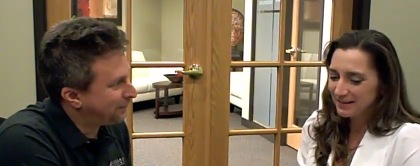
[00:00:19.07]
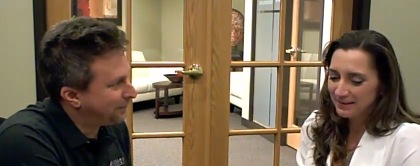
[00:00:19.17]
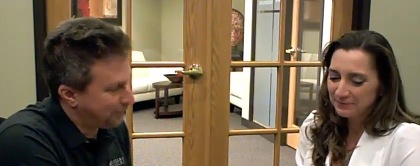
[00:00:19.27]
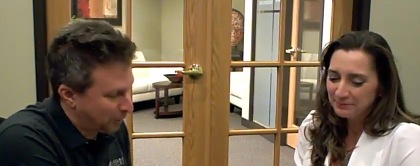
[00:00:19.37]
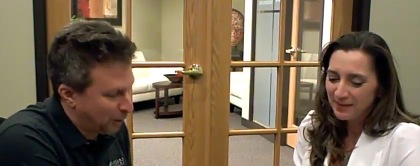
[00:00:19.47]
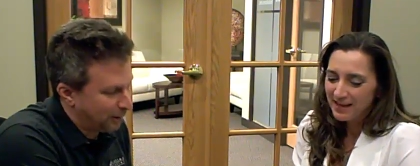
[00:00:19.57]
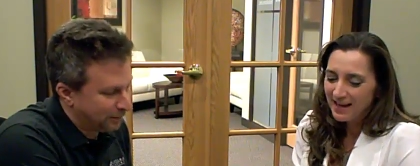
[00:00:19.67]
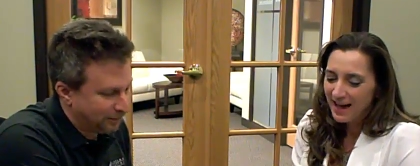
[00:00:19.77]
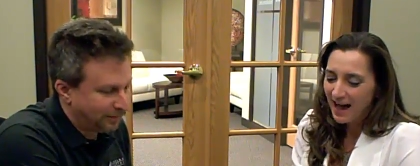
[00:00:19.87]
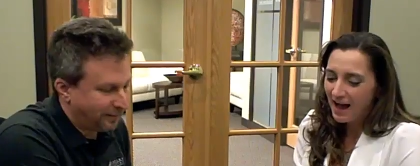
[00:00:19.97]
Speaker 1: Dale?
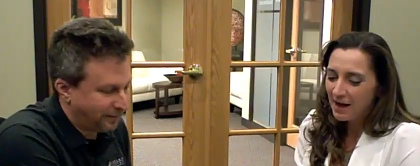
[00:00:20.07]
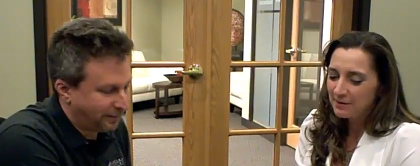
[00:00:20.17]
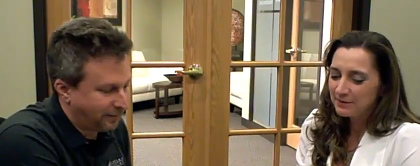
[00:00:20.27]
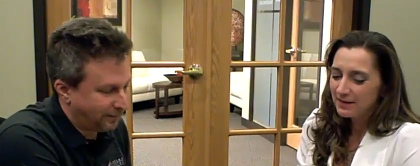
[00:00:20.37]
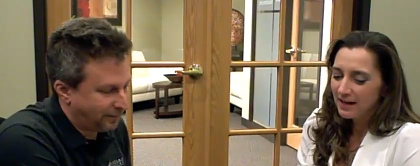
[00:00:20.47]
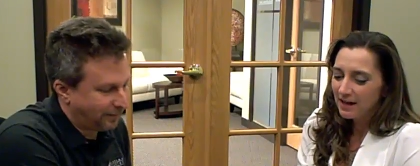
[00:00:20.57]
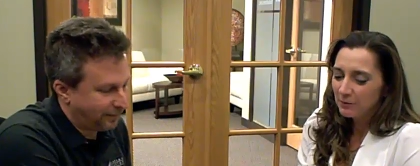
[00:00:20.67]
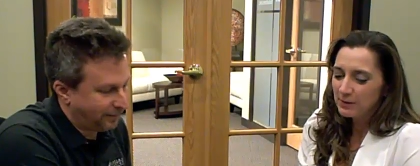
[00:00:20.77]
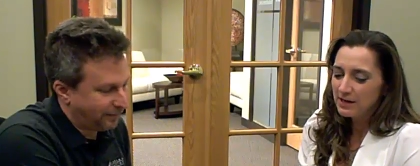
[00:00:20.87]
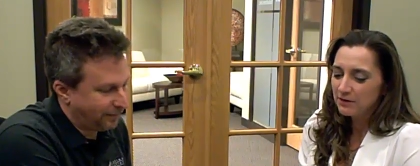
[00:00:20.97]

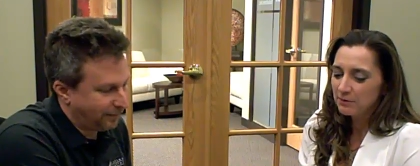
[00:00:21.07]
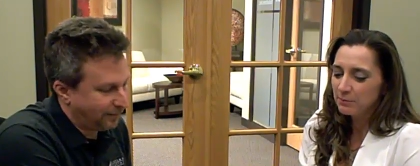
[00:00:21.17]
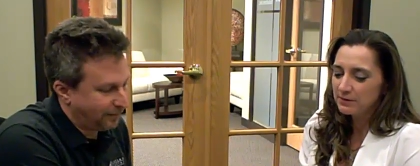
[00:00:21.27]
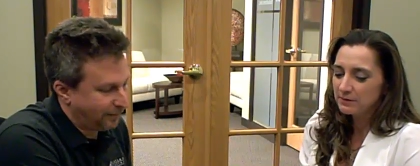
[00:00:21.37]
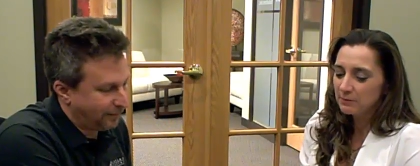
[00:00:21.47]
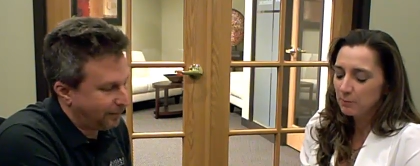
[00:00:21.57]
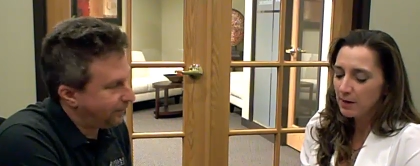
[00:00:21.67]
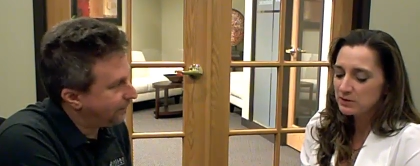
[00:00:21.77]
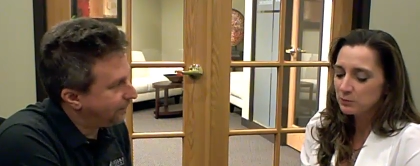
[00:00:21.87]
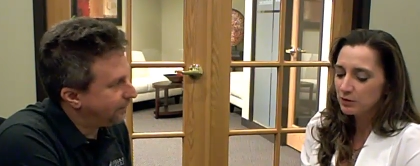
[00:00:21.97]
We hear the big
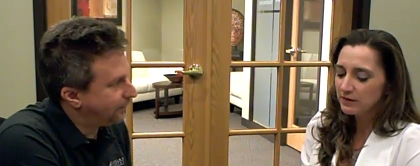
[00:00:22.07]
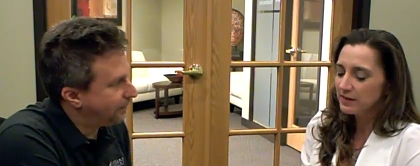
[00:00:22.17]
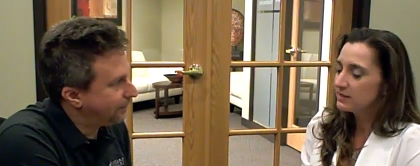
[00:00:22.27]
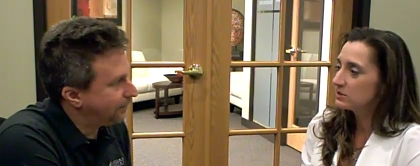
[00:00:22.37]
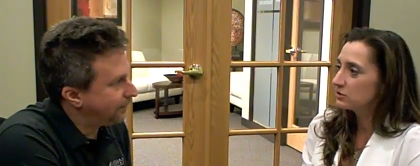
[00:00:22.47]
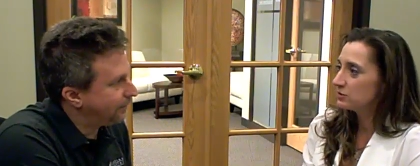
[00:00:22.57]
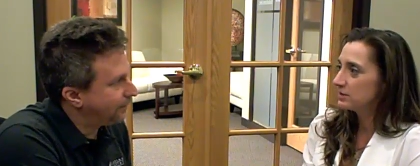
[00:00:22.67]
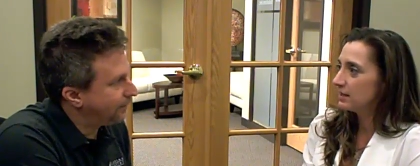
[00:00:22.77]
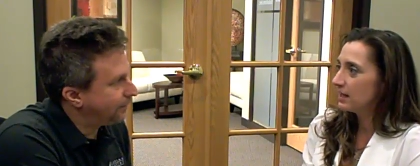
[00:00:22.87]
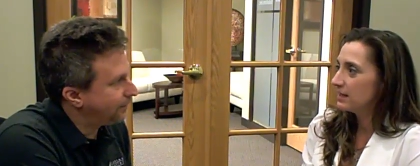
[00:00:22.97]
buzzword in the industry
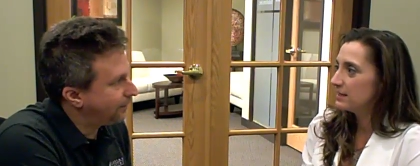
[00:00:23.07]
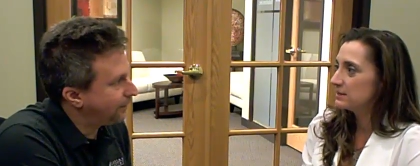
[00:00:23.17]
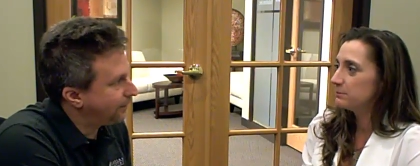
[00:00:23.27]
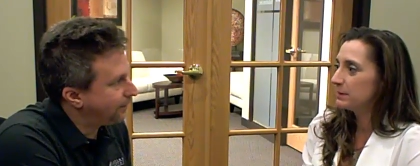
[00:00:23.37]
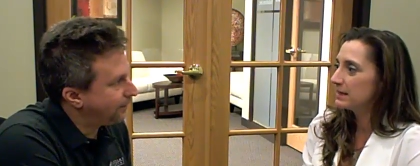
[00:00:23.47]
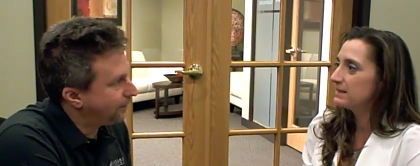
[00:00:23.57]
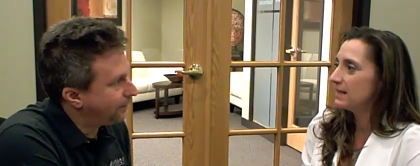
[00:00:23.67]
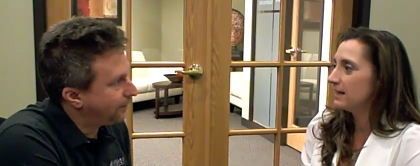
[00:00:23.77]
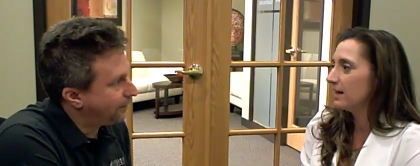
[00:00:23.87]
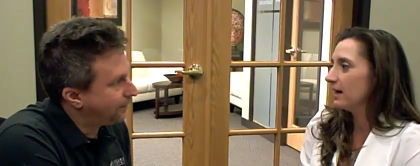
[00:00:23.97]
today is big
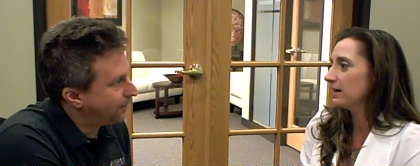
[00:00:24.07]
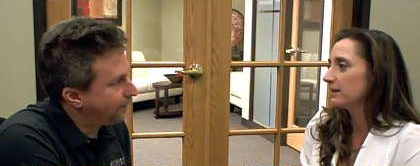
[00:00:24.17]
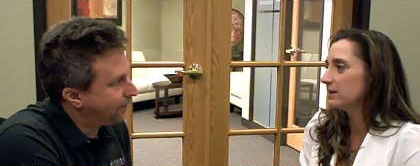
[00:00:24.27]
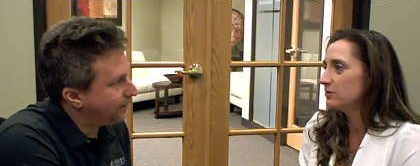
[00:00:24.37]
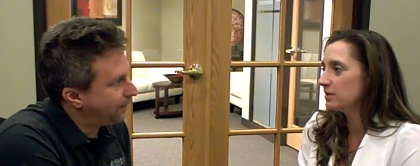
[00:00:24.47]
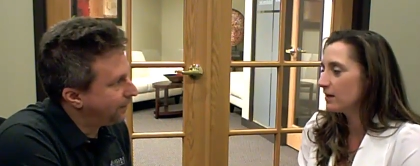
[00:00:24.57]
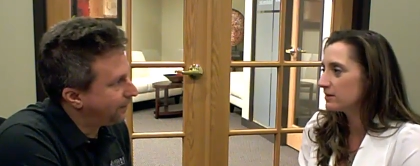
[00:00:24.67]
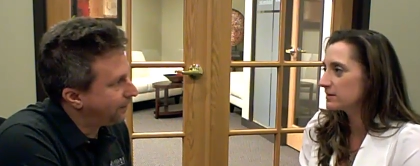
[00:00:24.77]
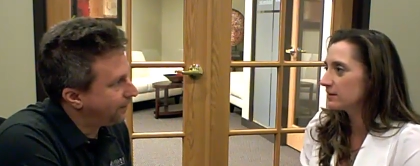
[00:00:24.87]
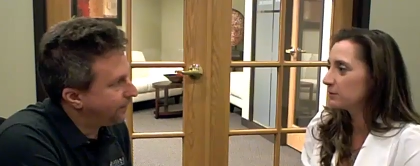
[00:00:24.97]
data. Can you tell
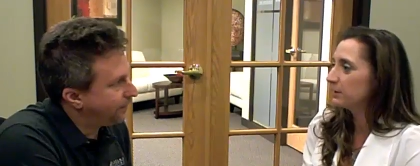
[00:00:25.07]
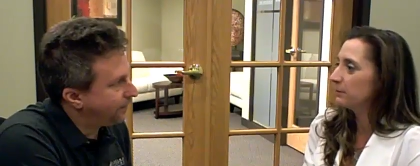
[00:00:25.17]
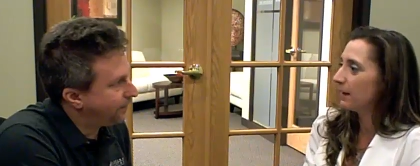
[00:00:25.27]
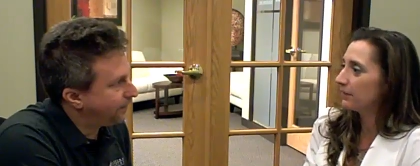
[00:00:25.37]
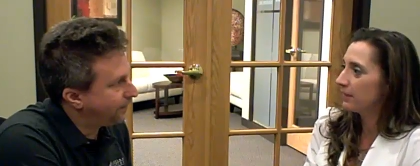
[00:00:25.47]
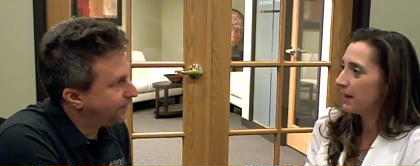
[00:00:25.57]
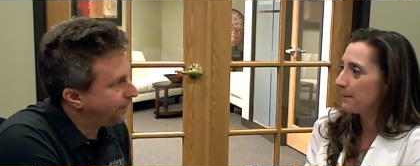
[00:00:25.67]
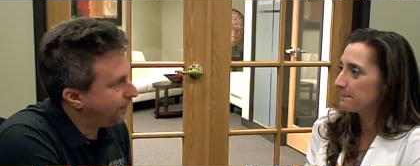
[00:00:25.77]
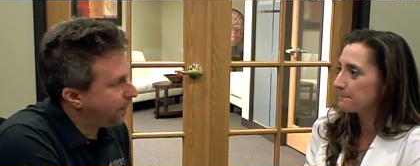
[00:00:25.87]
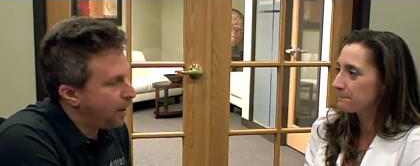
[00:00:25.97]
us a
Speaker 2: little bit about
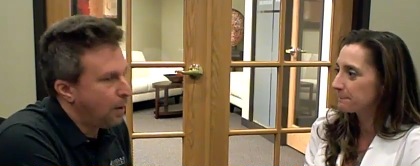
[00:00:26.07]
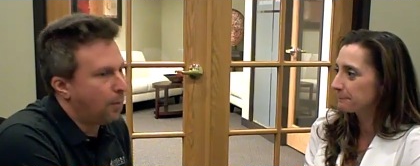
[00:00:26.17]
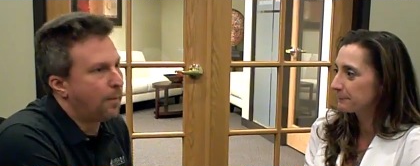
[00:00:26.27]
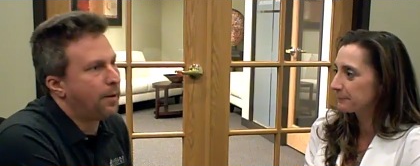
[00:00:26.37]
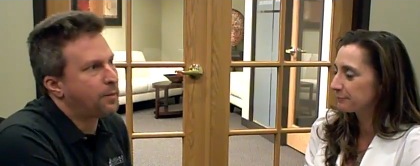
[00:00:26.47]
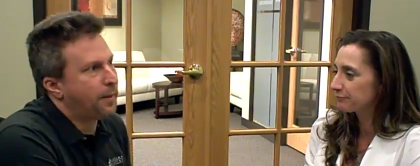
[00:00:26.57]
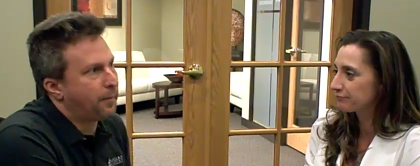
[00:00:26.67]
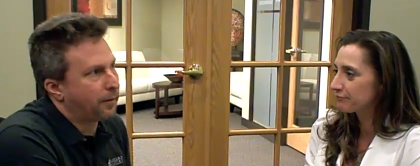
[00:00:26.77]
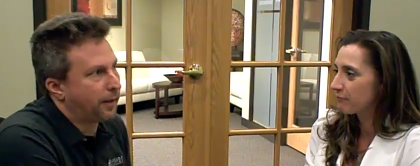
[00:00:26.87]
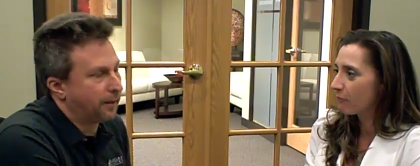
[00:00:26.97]
that? Well, most
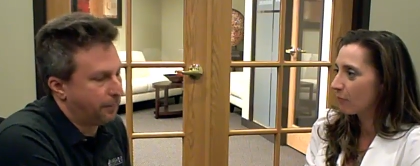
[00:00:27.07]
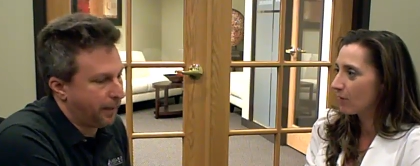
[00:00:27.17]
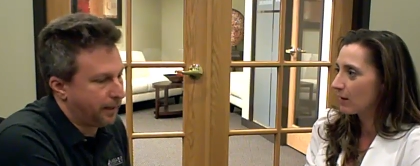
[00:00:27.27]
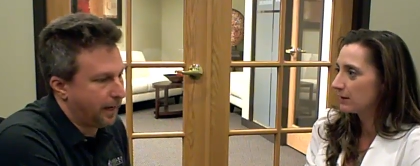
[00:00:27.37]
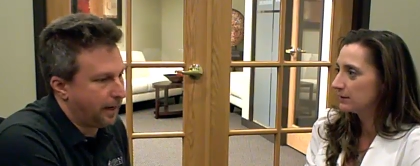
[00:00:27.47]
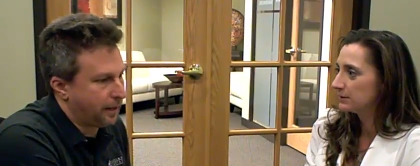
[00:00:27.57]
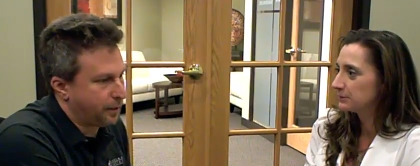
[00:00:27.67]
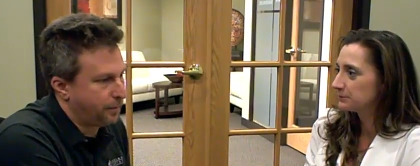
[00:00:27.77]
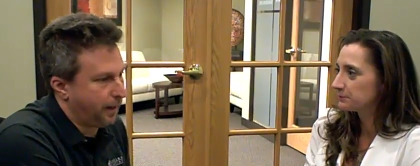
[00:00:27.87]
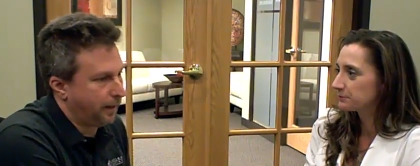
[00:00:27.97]
people think of big data
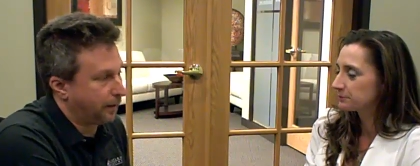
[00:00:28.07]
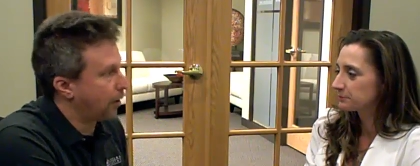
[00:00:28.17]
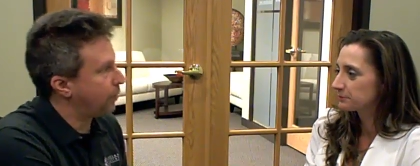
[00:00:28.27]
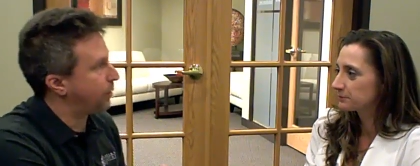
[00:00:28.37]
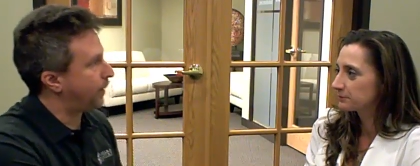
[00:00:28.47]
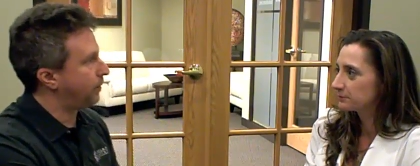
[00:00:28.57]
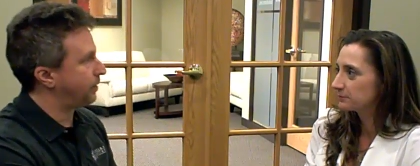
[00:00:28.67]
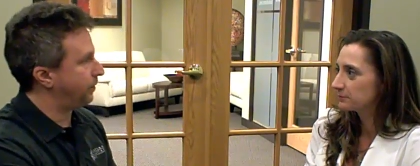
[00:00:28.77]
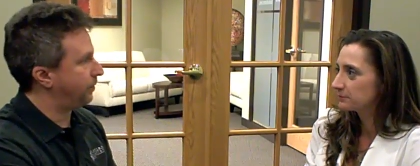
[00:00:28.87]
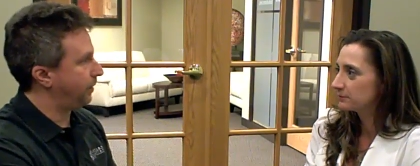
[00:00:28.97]
as being large
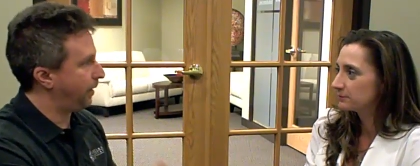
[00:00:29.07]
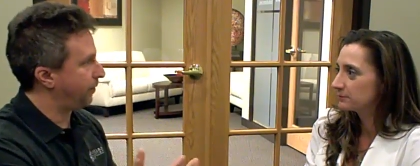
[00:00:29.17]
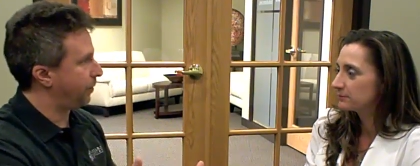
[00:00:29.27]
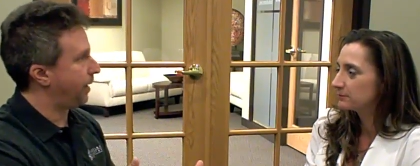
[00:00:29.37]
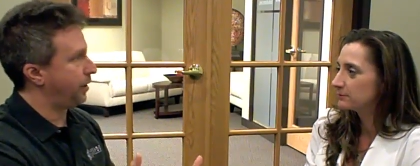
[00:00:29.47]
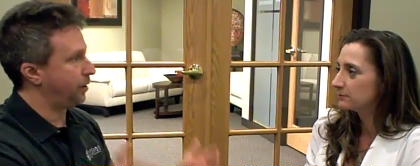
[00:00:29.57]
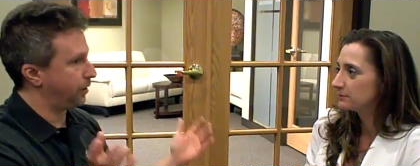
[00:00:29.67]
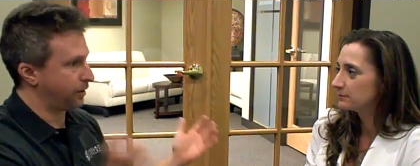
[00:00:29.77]
amounts of information